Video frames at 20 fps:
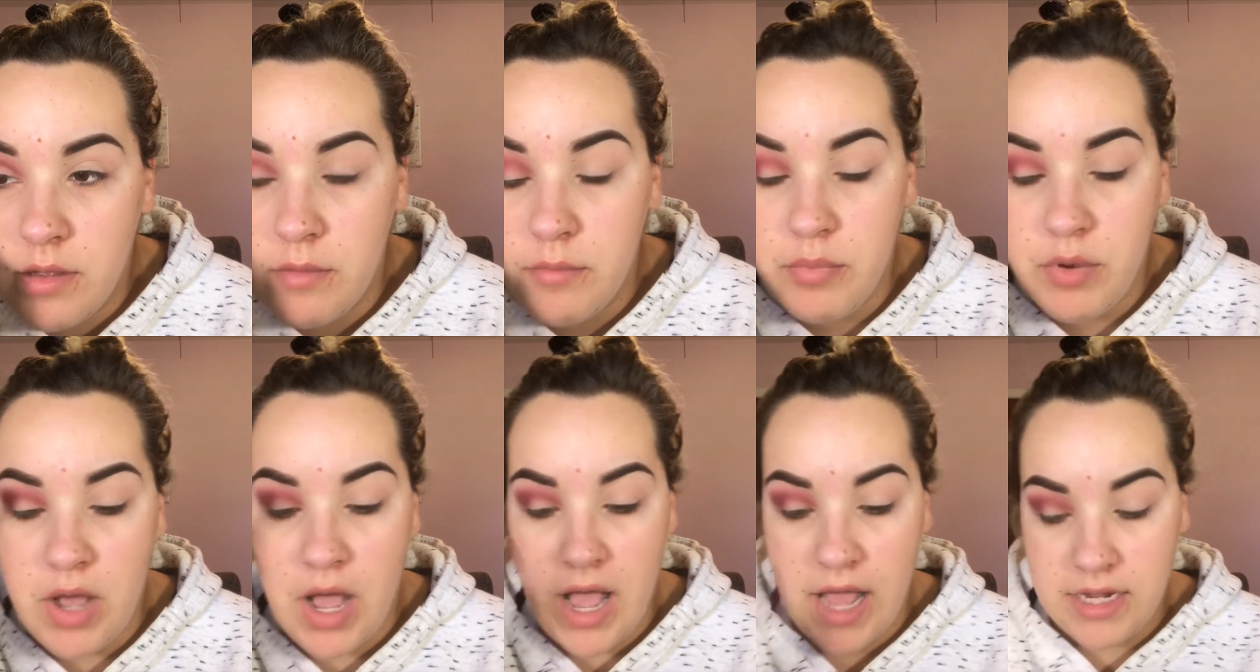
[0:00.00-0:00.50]

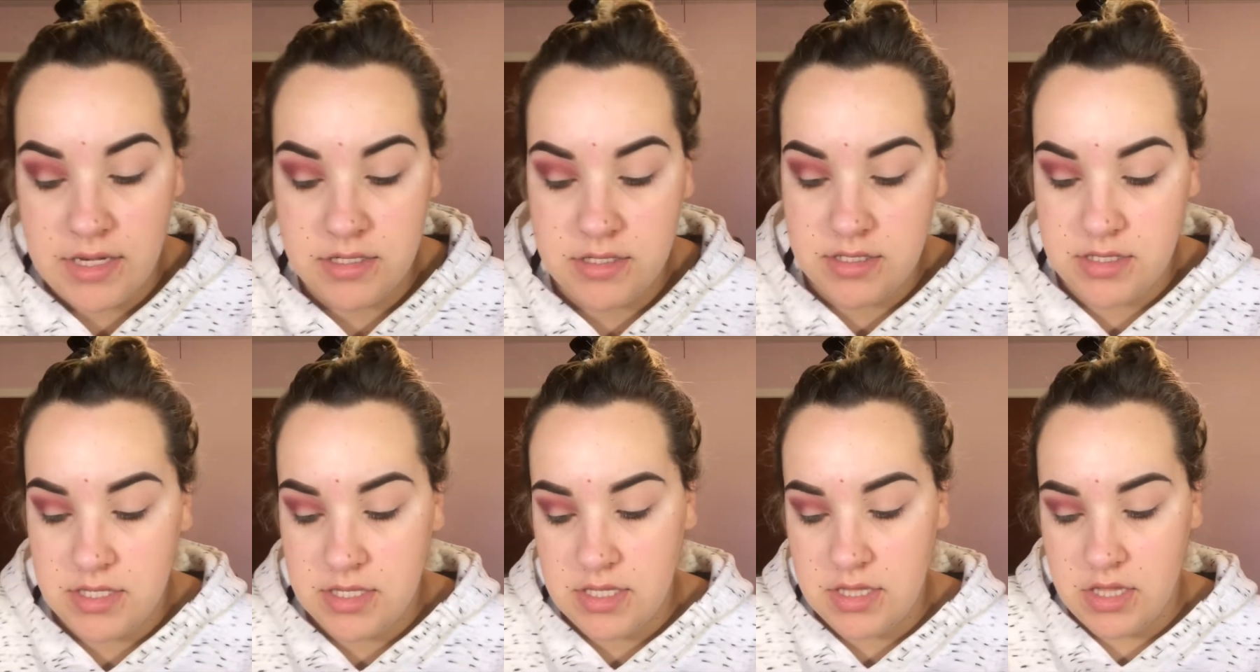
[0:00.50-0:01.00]
but
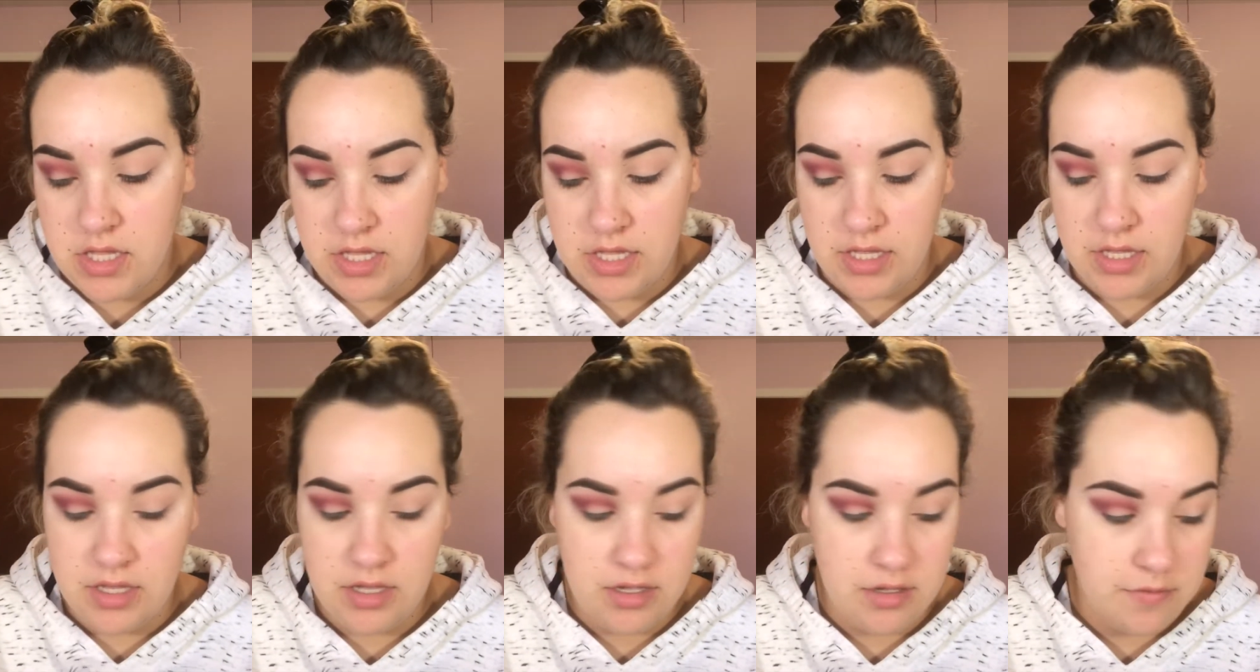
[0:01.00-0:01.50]
honestly,
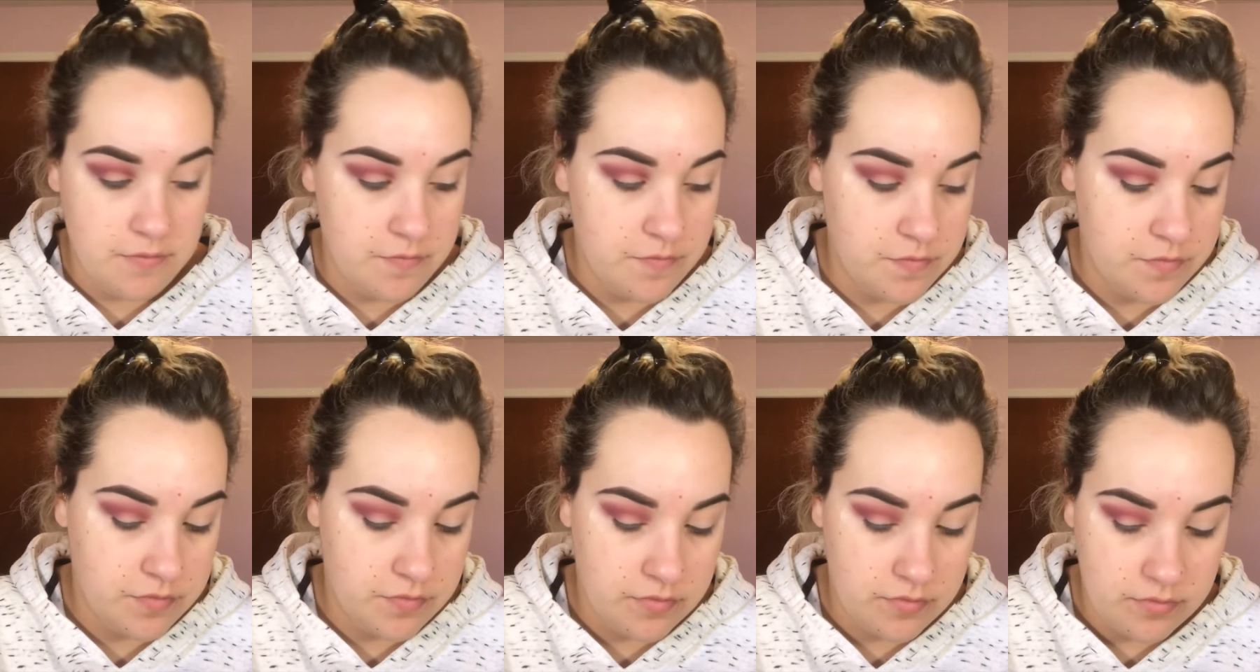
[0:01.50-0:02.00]
like,
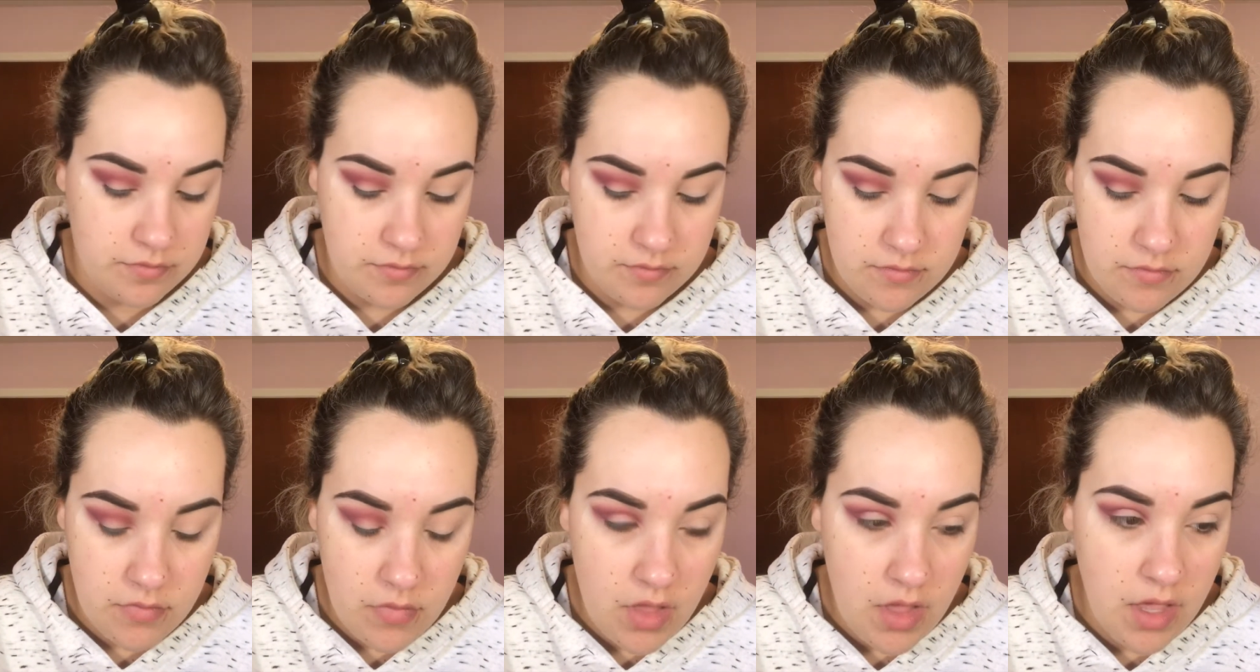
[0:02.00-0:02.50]

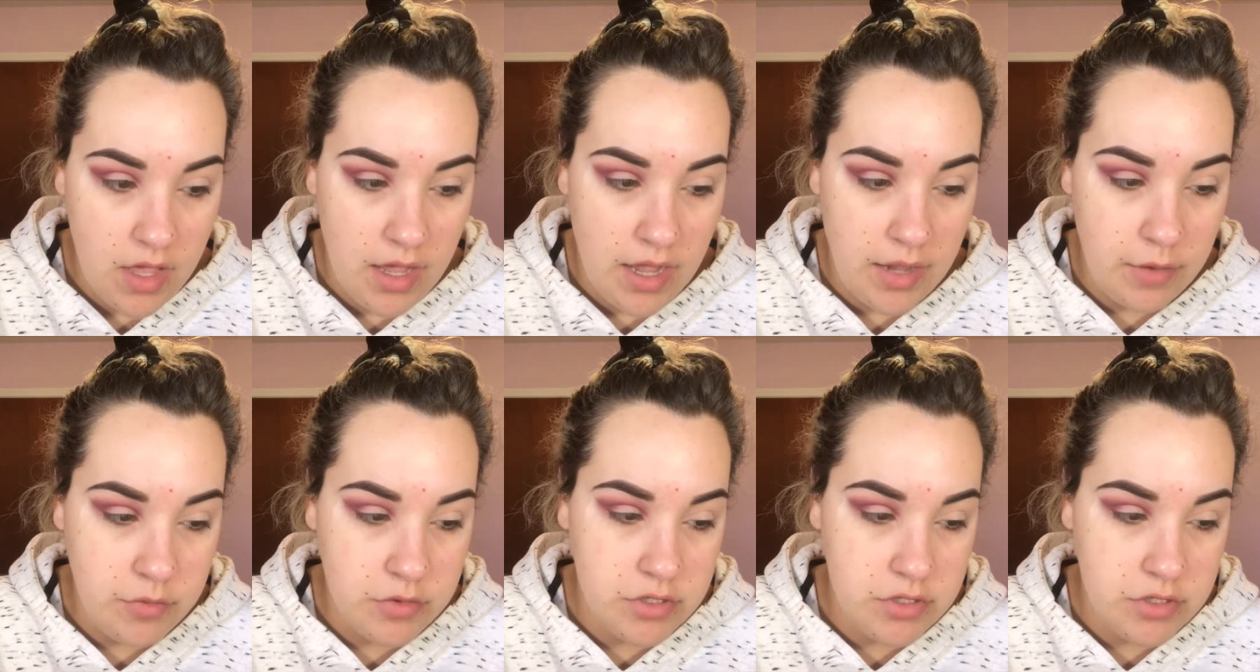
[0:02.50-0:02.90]
I